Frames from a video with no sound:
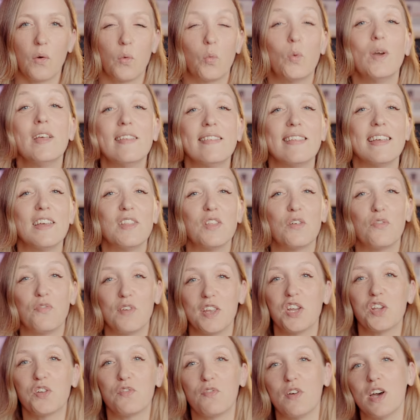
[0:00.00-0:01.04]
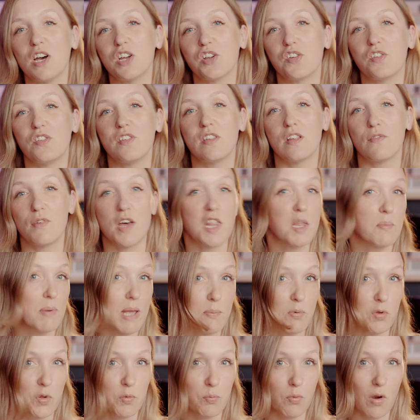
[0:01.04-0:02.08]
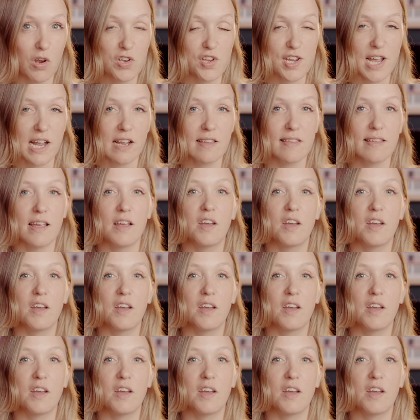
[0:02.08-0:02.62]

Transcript: We see the finished versions of other people's projects